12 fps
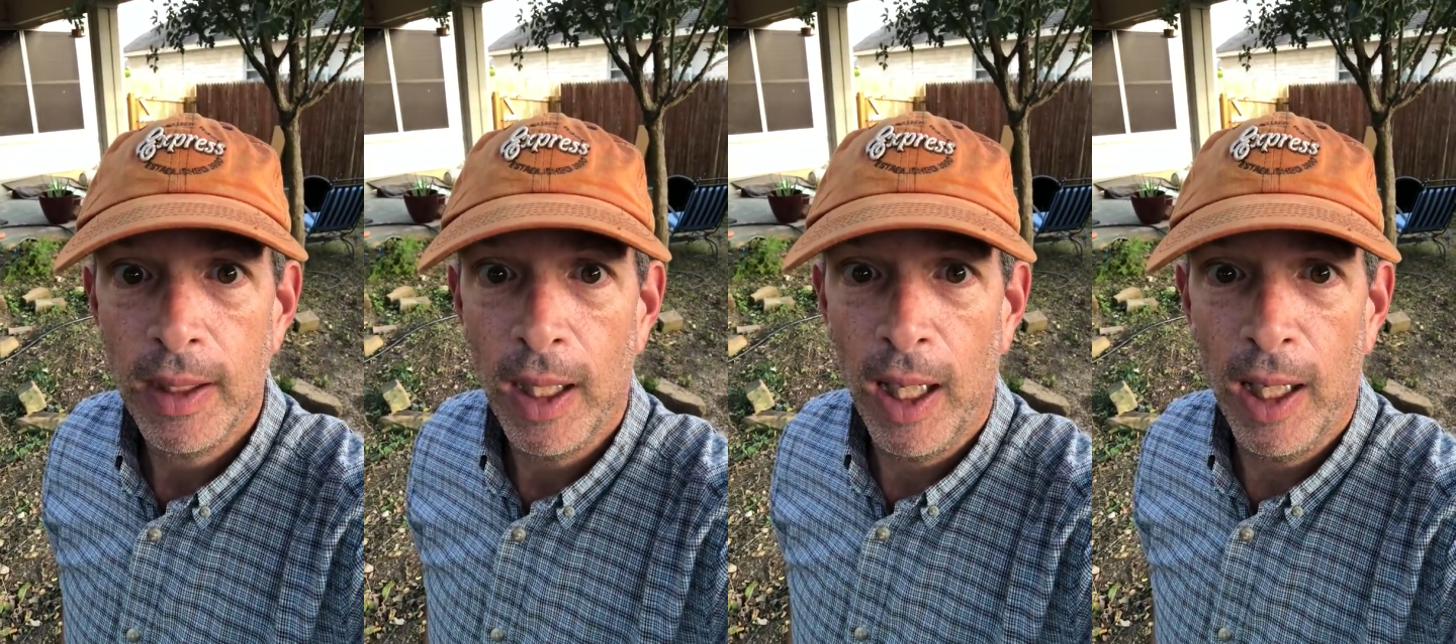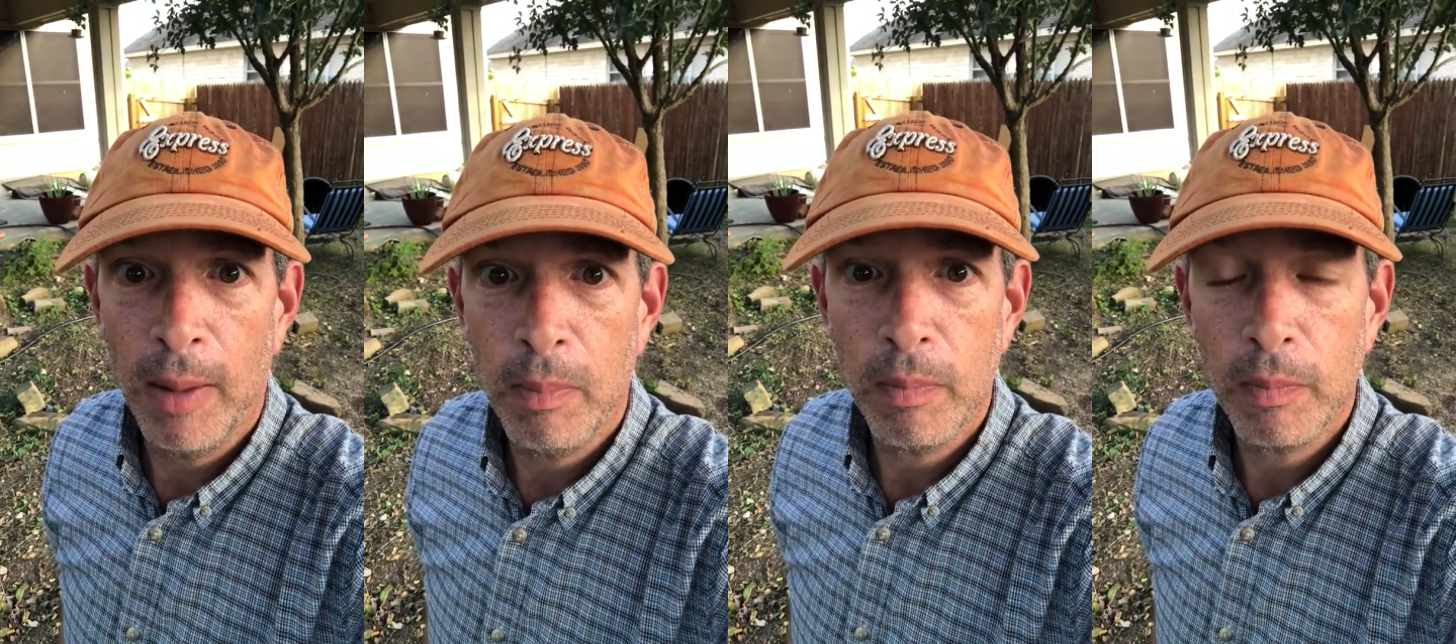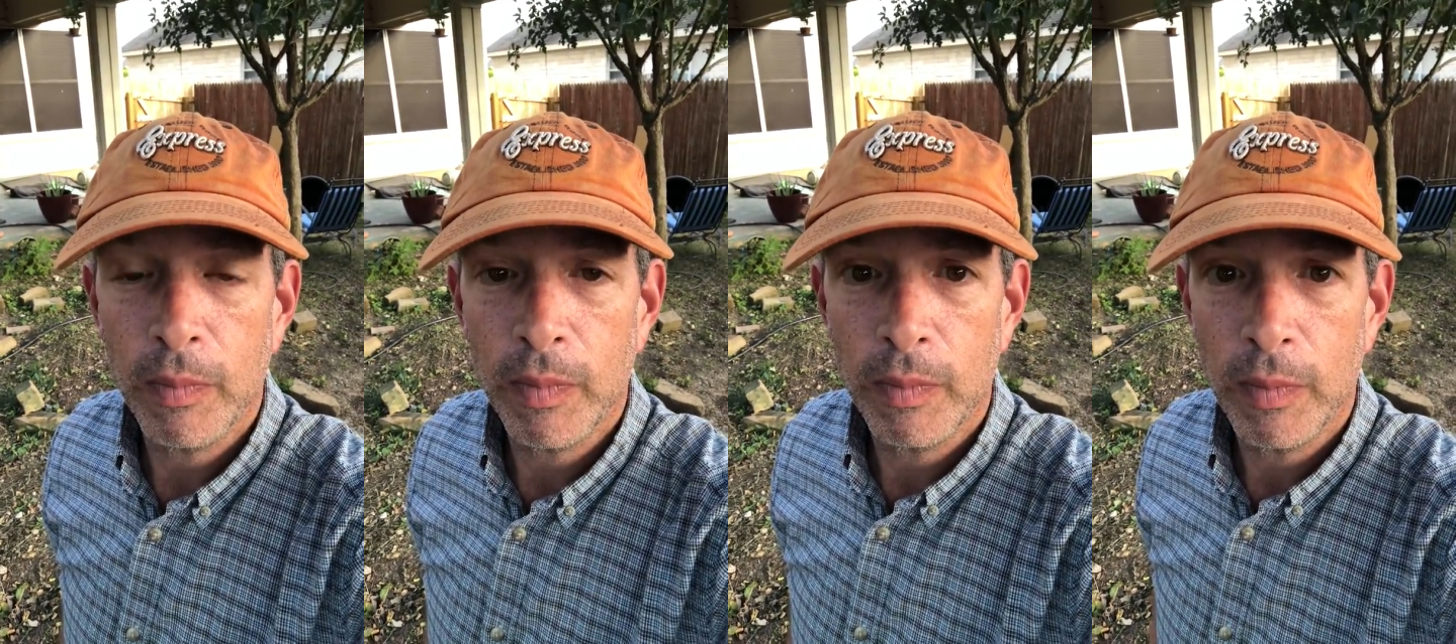
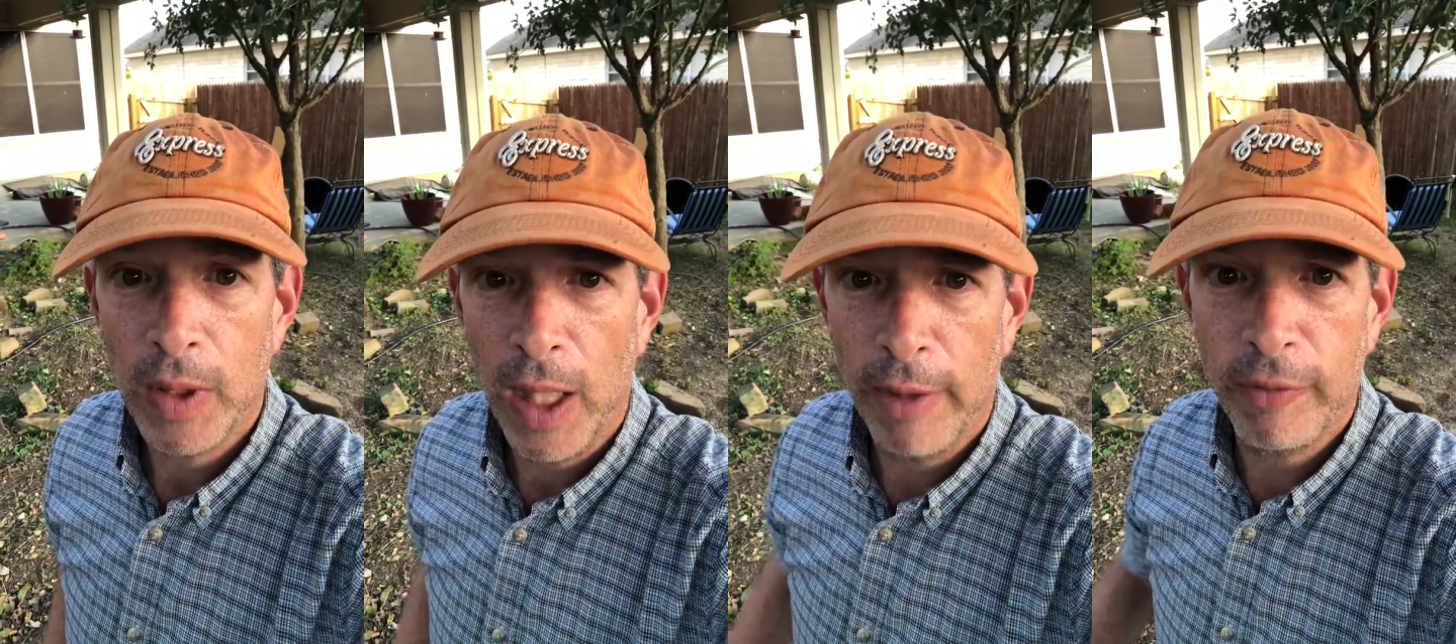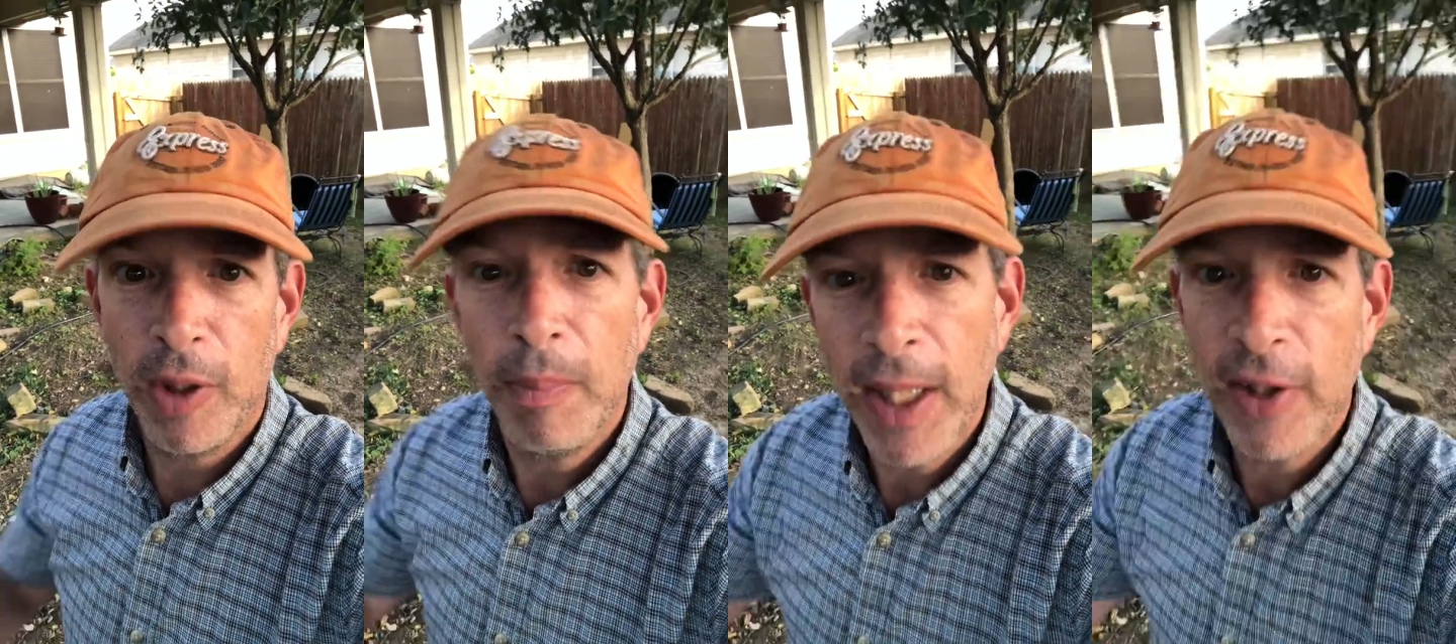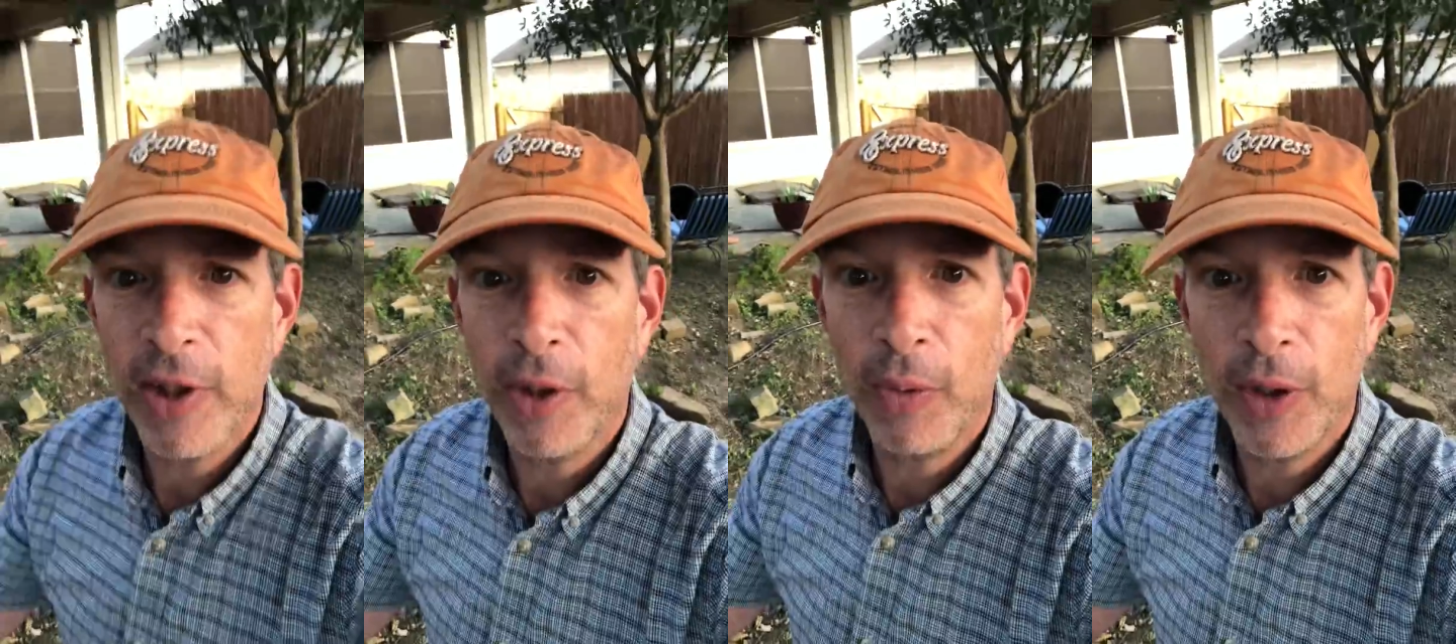kind of diminishing